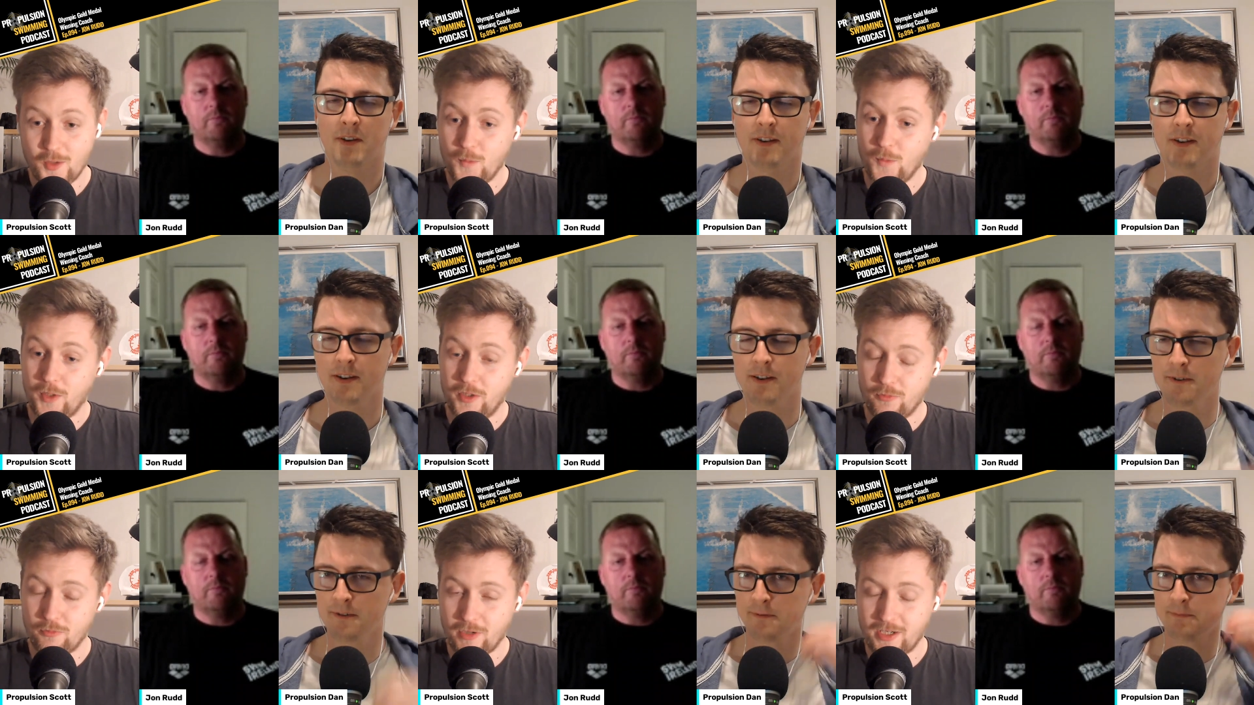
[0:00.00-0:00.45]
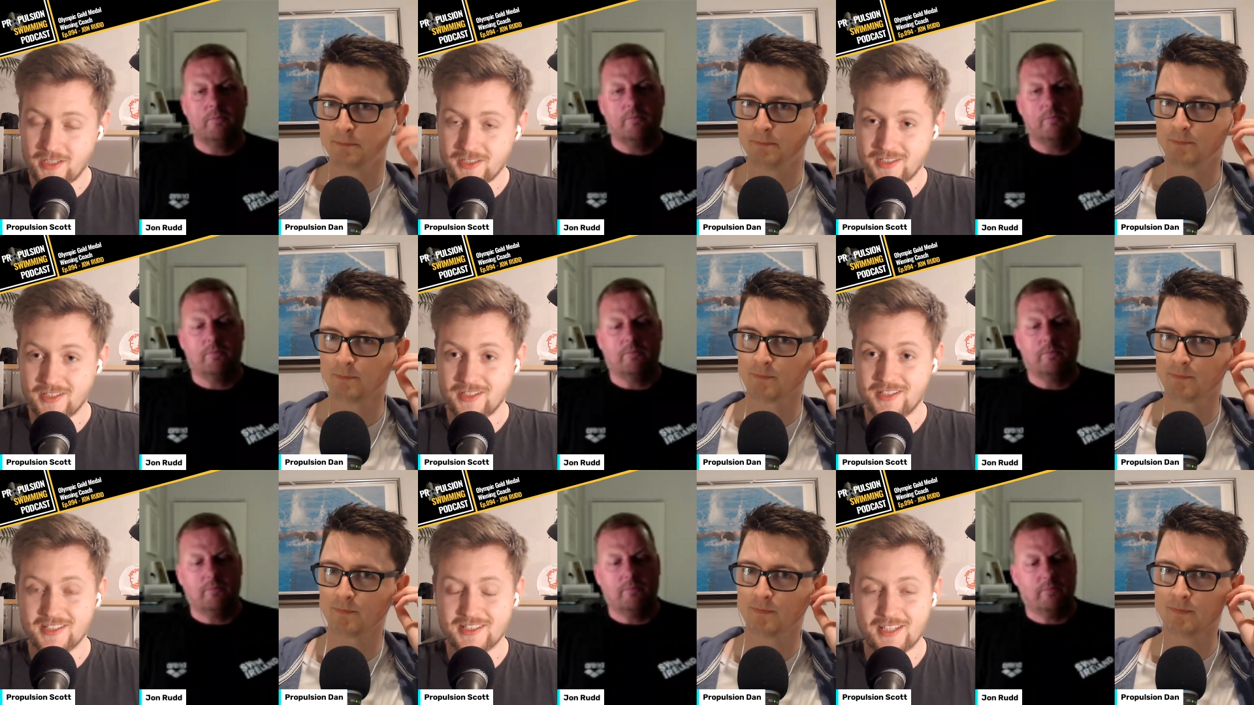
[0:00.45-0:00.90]
Speaker 1: we raced
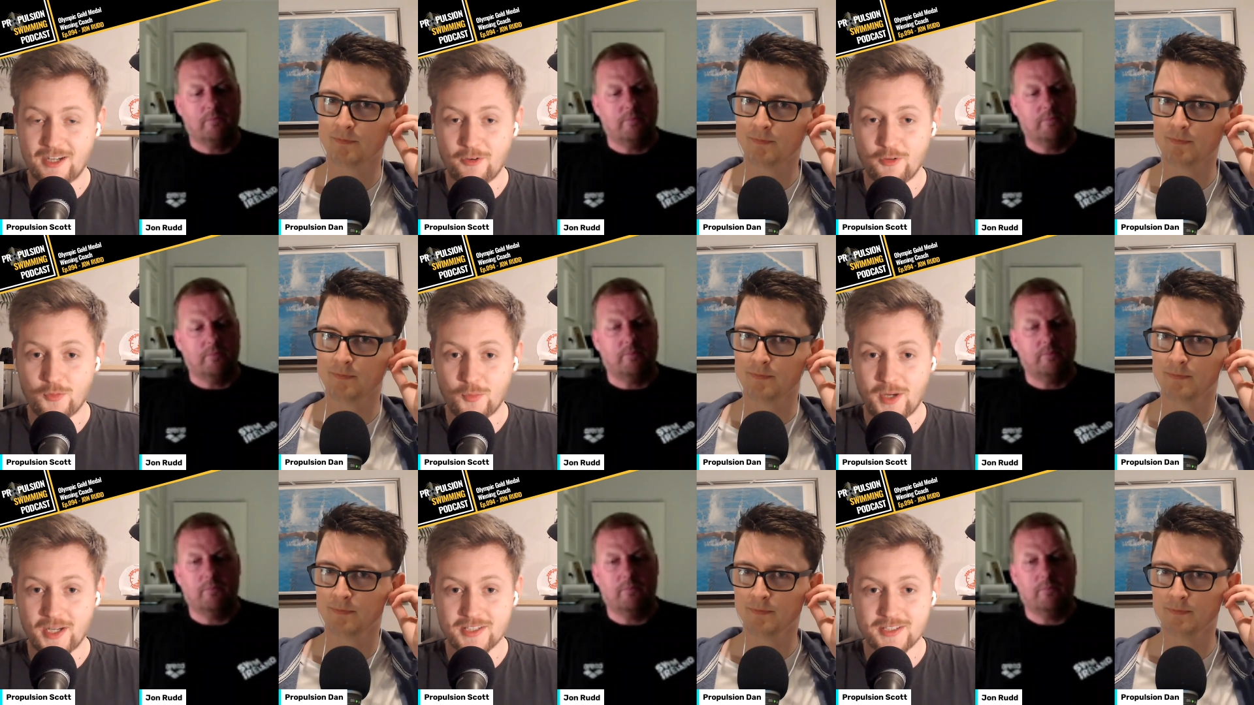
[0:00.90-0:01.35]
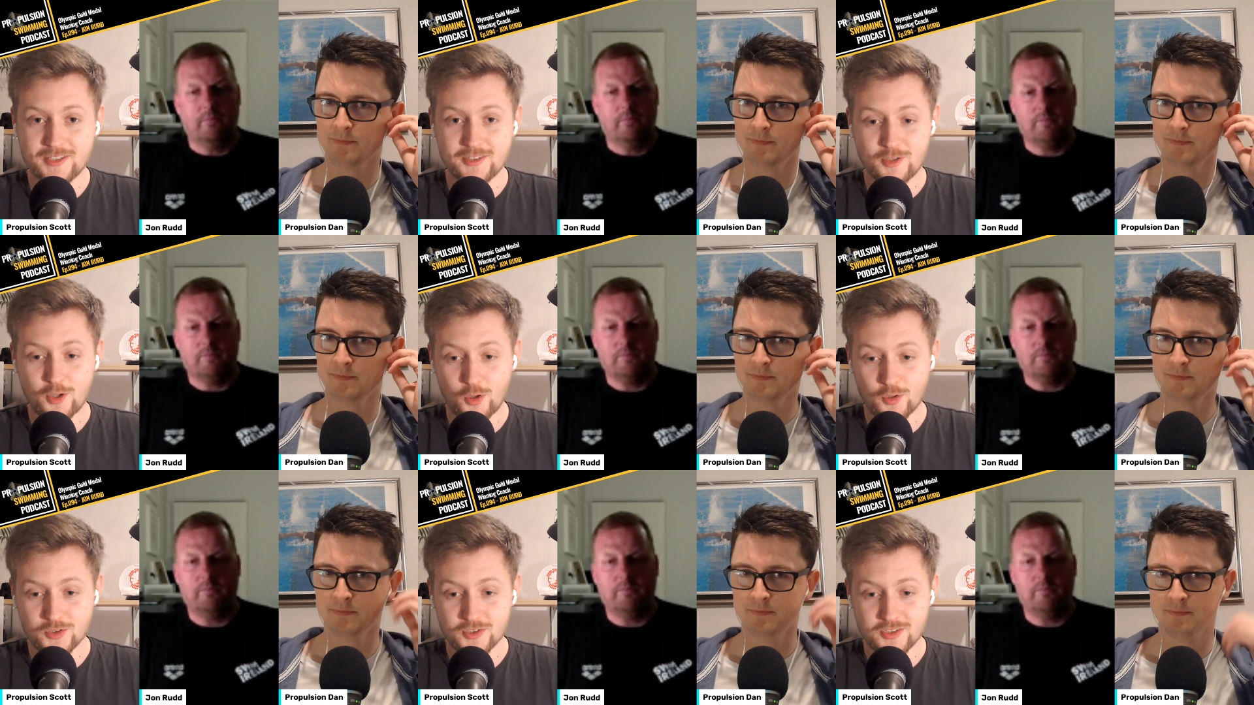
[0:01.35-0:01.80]
in the southwest
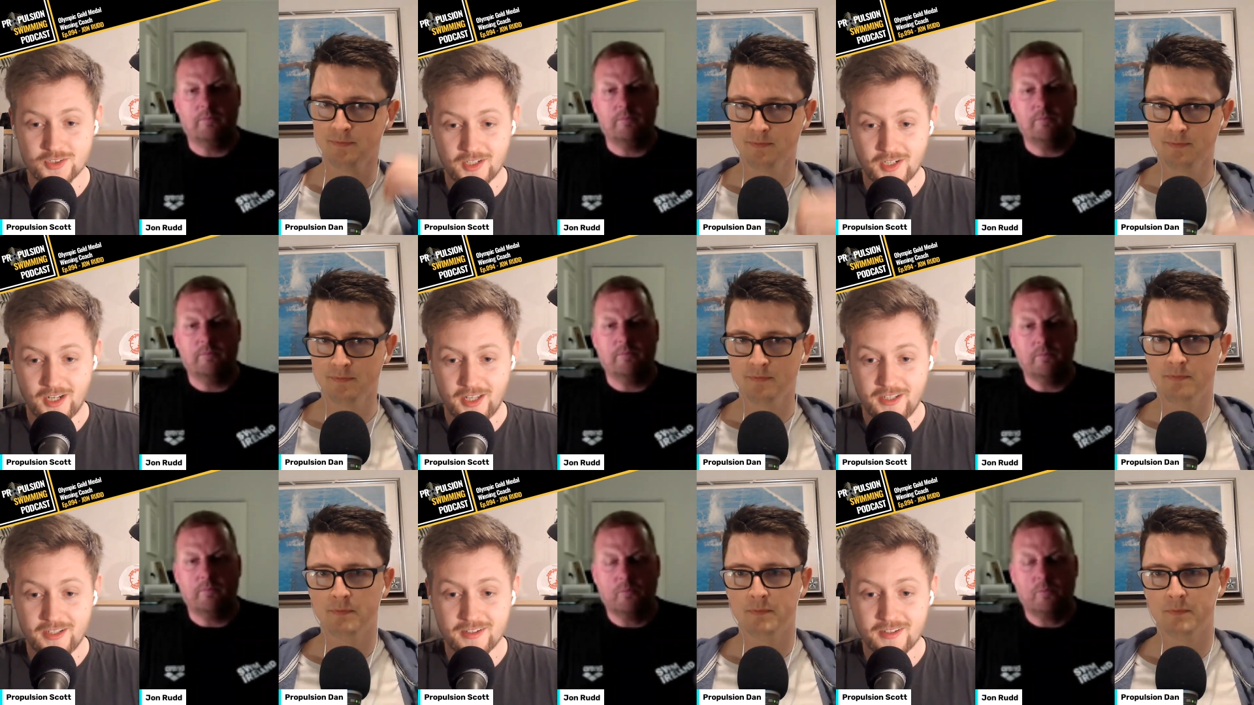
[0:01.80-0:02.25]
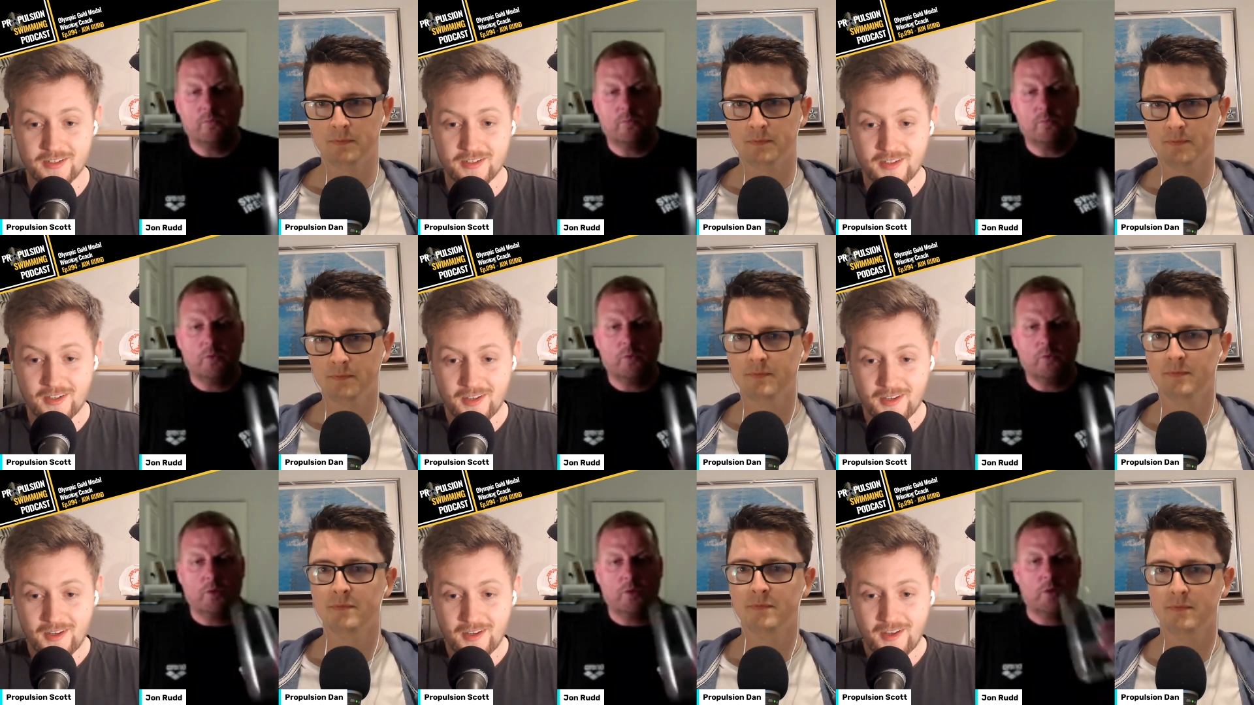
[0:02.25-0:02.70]
constantly.
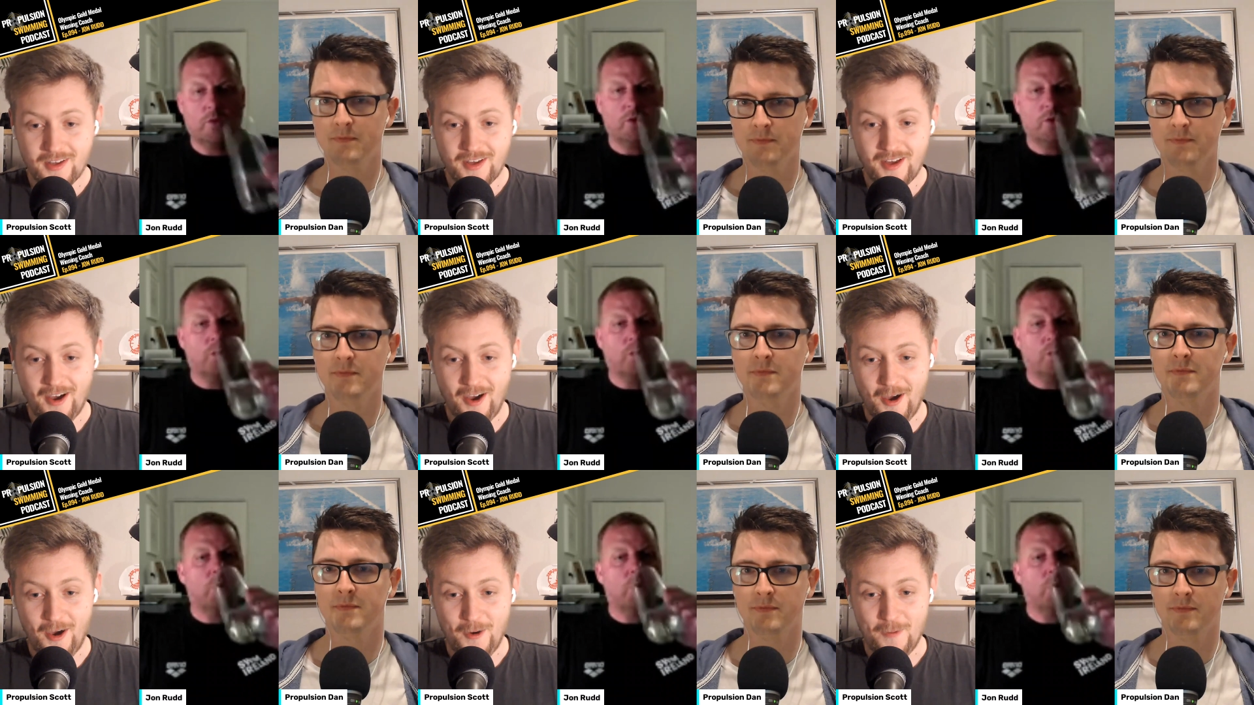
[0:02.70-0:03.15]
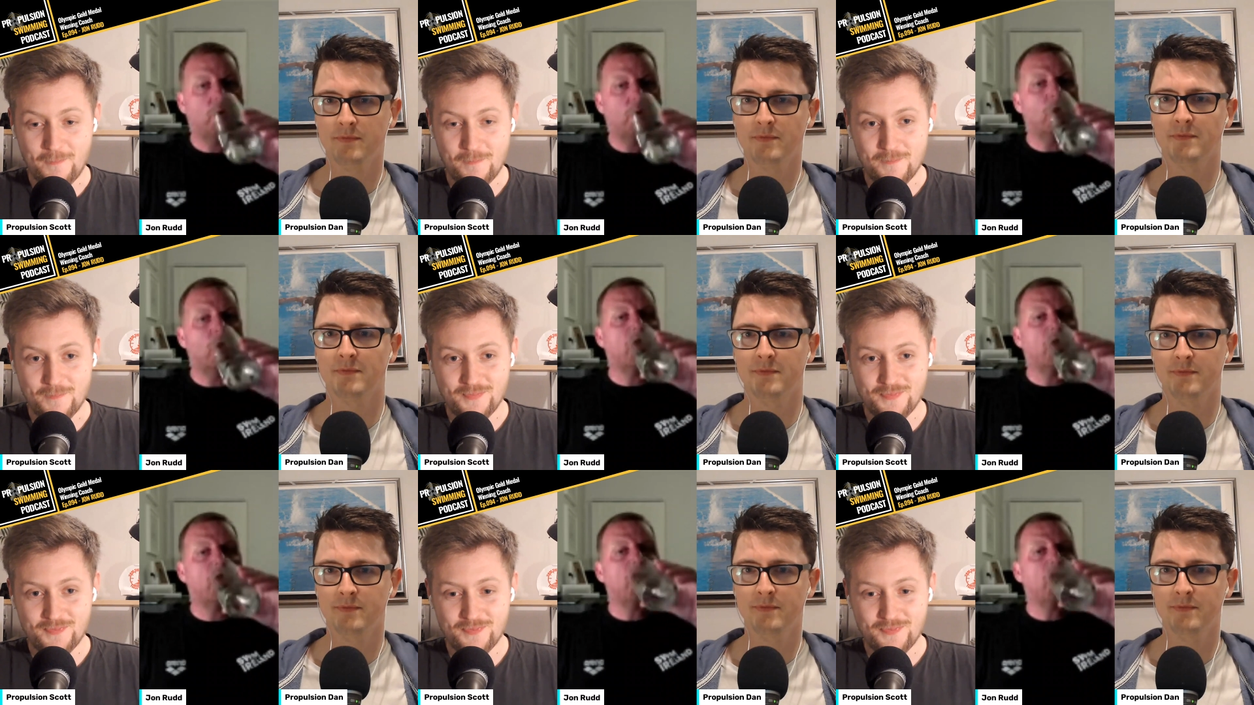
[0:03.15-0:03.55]
Um,